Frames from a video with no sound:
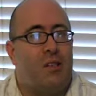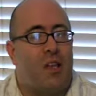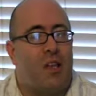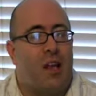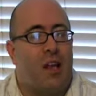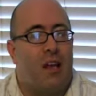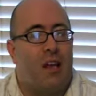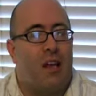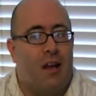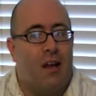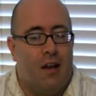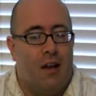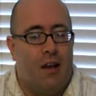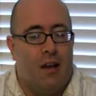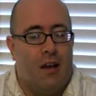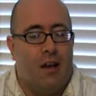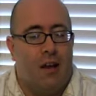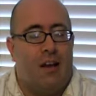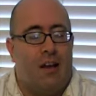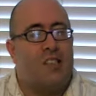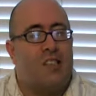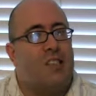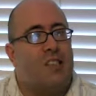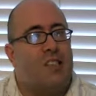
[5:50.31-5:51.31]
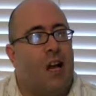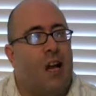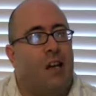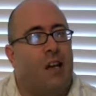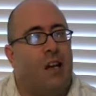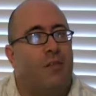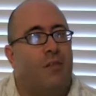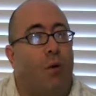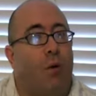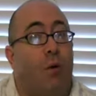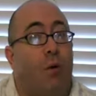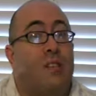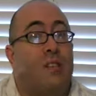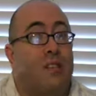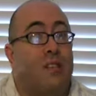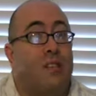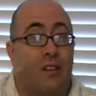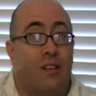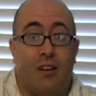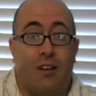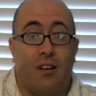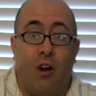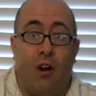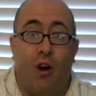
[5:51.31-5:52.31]
a sign of what was
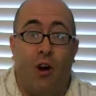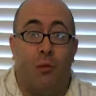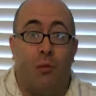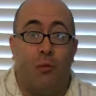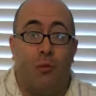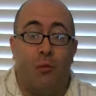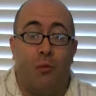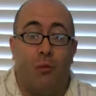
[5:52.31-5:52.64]
to come,